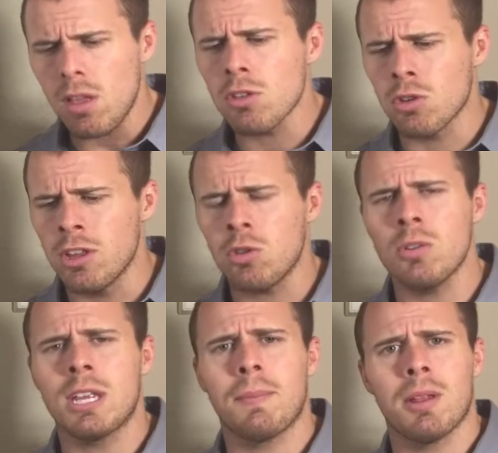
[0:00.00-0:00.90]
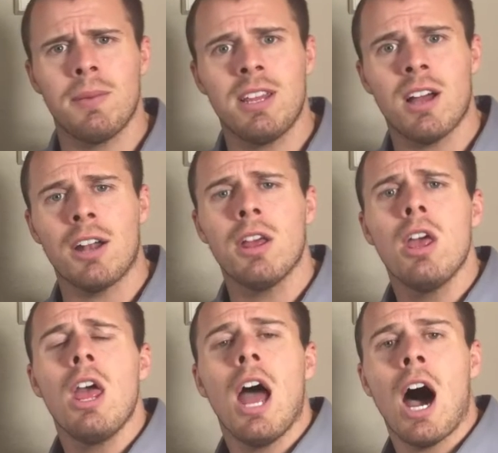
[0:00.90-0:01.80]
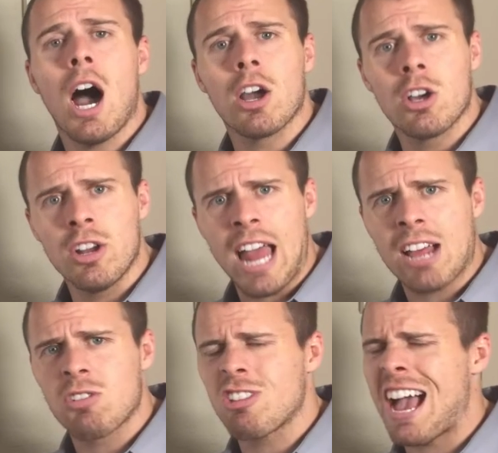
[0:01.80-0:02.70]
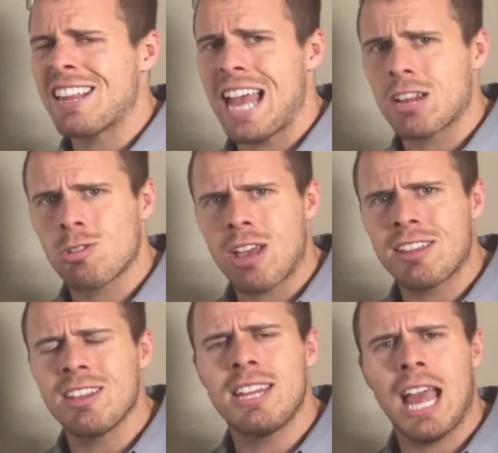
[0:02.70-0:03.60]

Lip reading: So this will typically be done good exercising